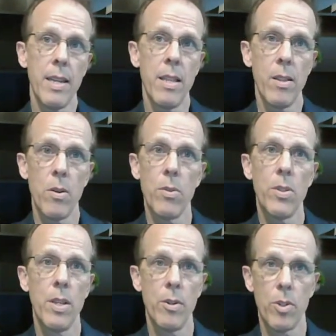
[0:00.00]
and
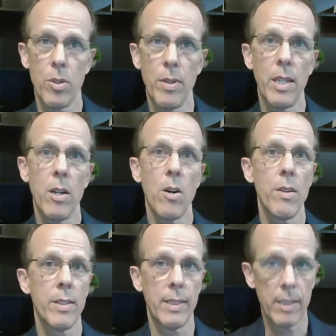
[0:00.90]
those that are doing it are
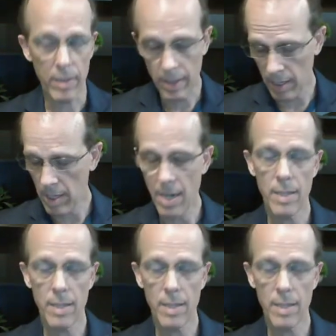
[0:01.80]
as guilty